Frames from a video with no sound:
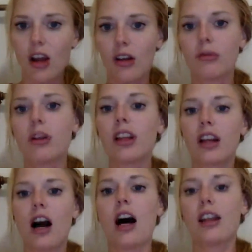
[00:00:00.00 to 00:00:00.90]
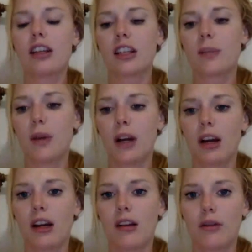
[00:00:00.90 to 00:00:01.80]
really caught the
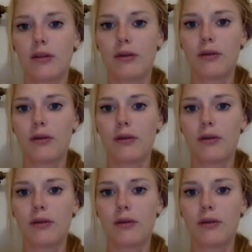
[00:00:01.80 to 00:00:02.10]
spirit of